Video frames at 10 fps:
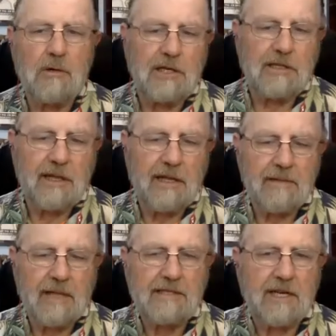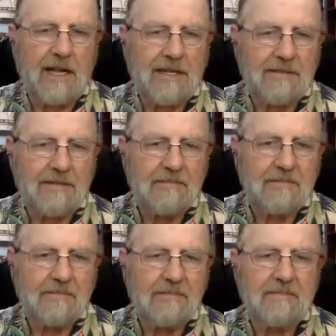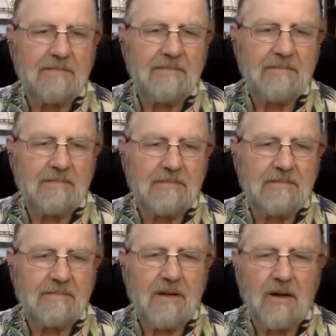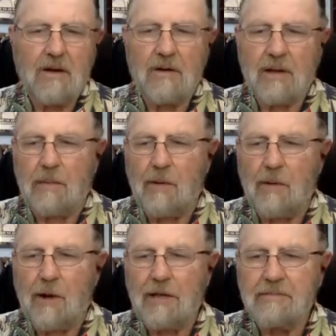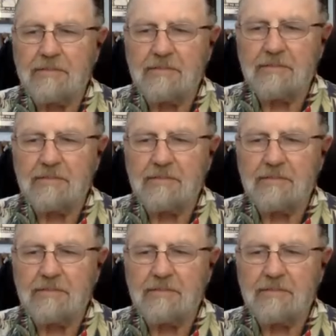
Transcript: I appreciate that. Thanks a lot. Thanks a lot, Larry. Okay, goodbye.